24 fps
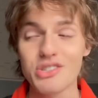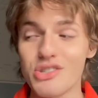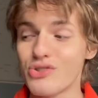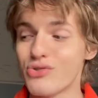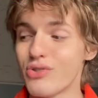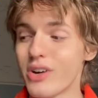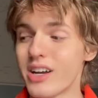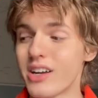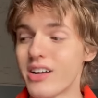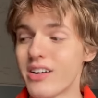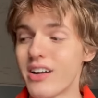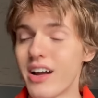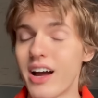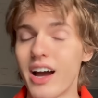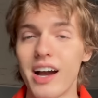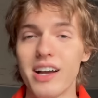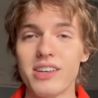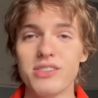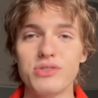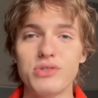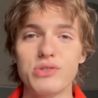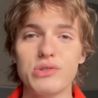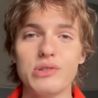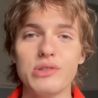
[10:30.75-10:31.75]
straight out of high
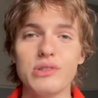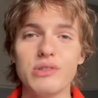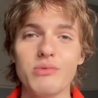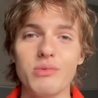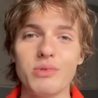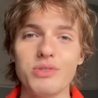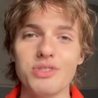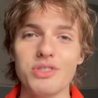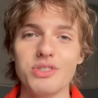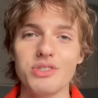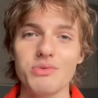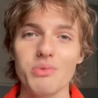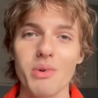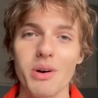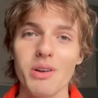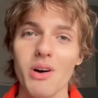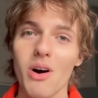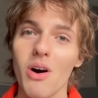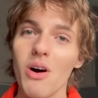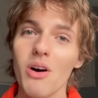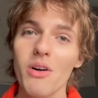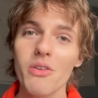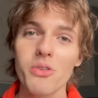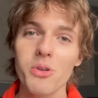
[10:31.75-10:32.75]
school, which is what
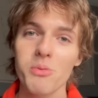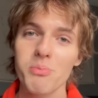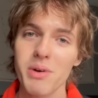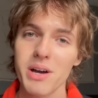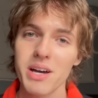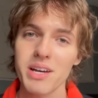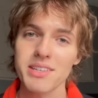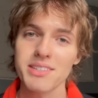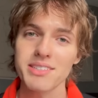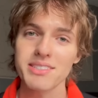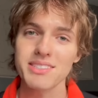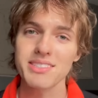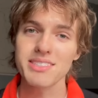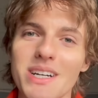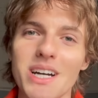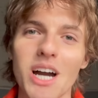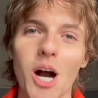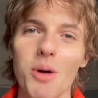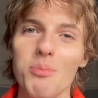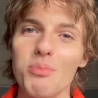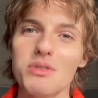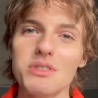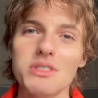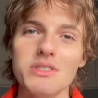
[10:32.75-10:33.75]
all the best
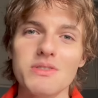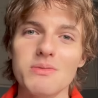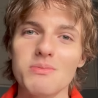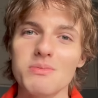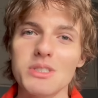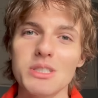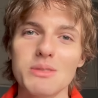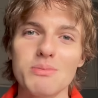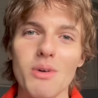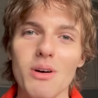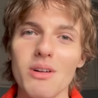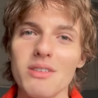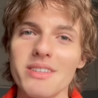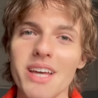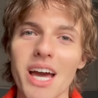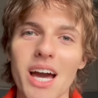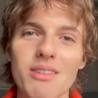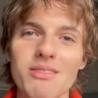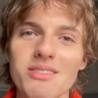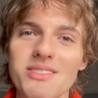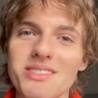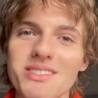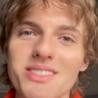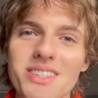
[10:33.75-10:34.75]
couples from small
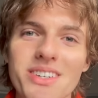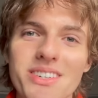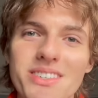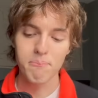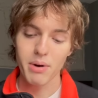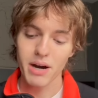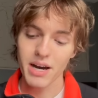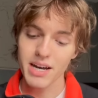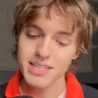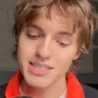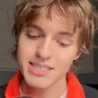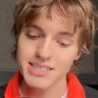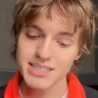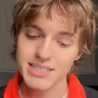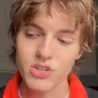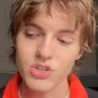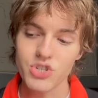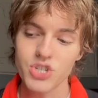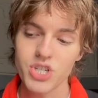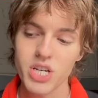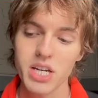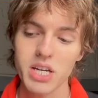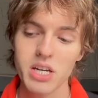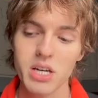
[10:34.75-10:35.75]
towns do. But
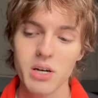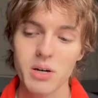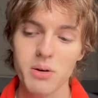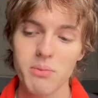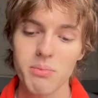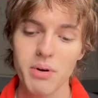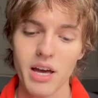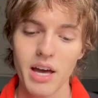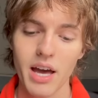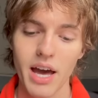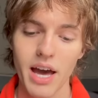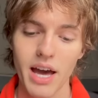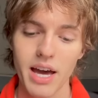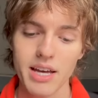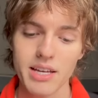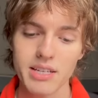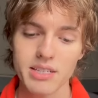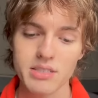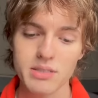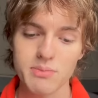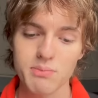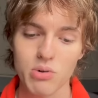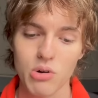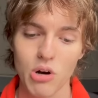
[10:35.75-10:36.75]
Jacob
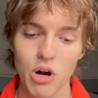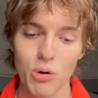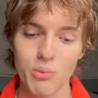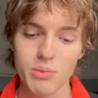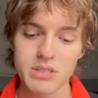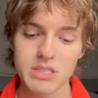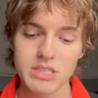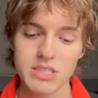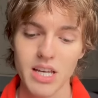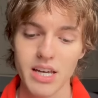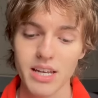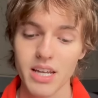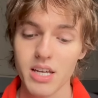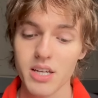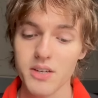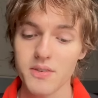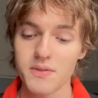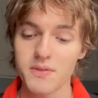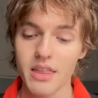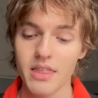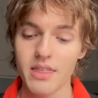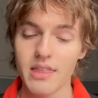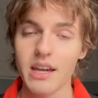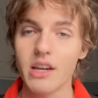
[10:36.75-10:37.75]
has promised that
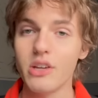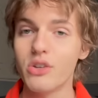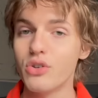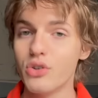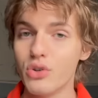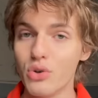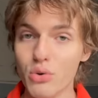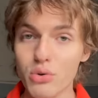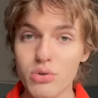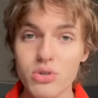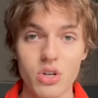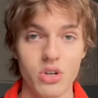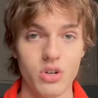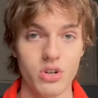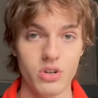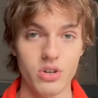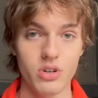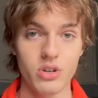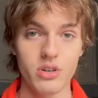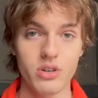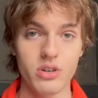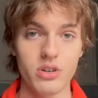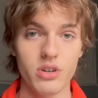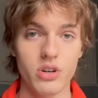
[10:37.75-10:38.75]
if they do
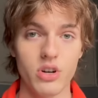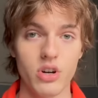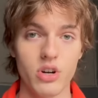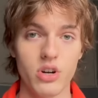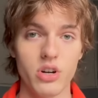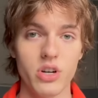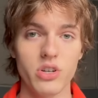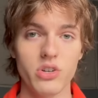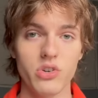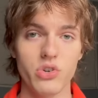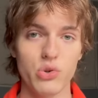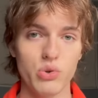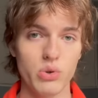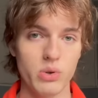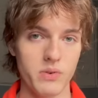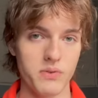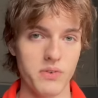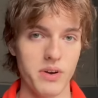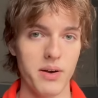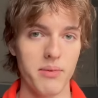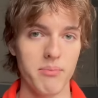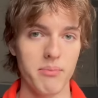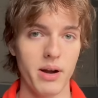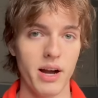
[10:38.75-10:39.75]
turn her into a
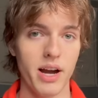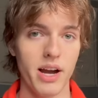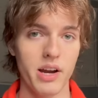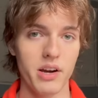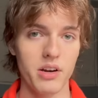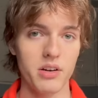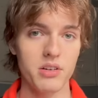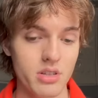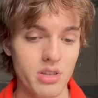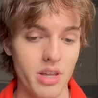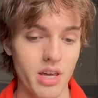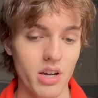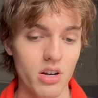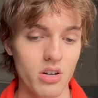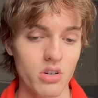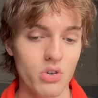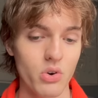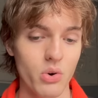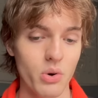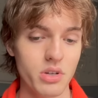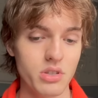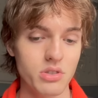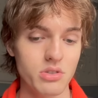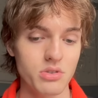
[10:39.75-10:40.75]
vampire, they are
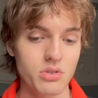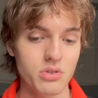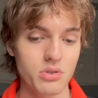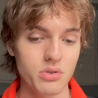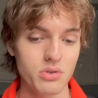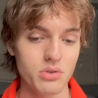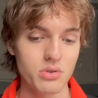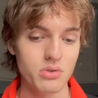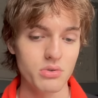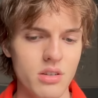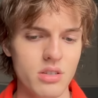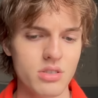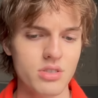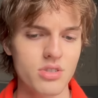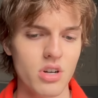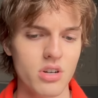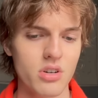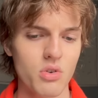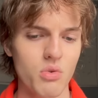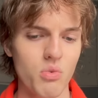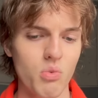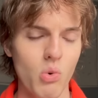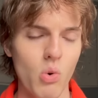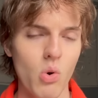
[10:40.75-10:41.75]
going to start
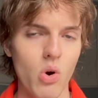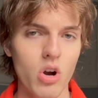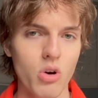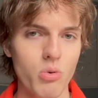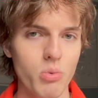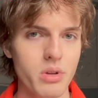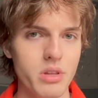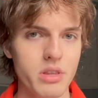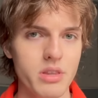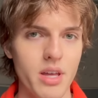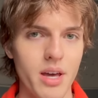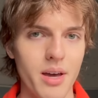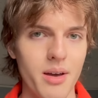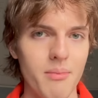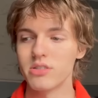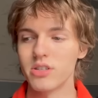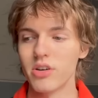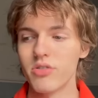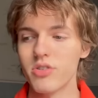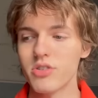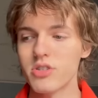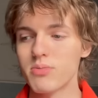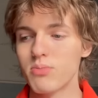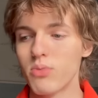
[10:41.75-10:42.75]
a war with them.
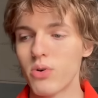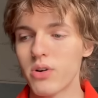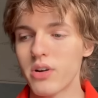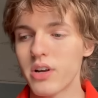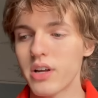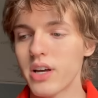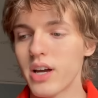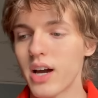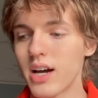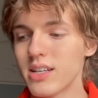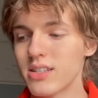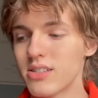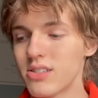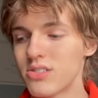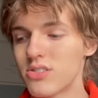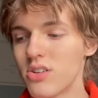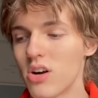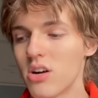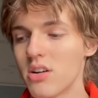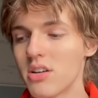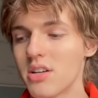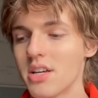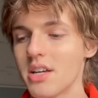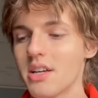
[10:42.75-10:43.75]
So this morning I
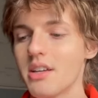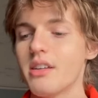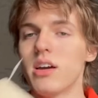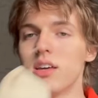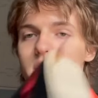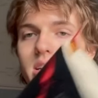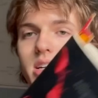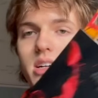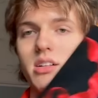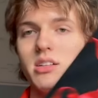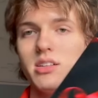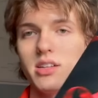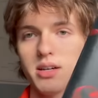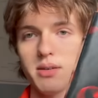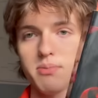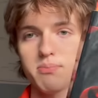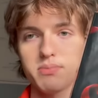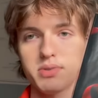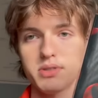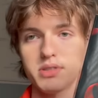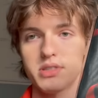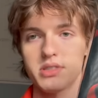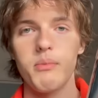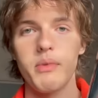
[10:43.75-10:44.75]
started
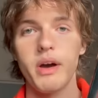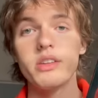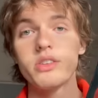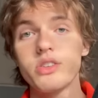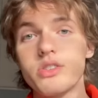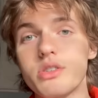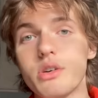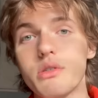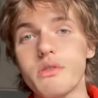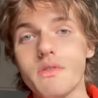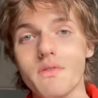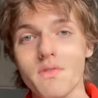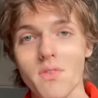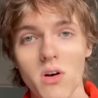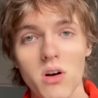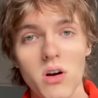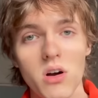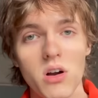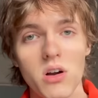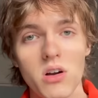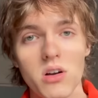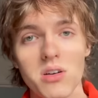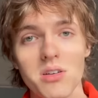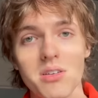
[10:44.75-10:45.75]
Eclipse, and so
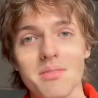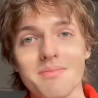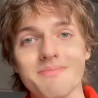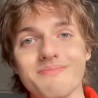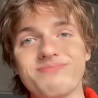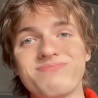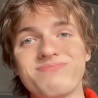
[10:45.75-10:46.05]
far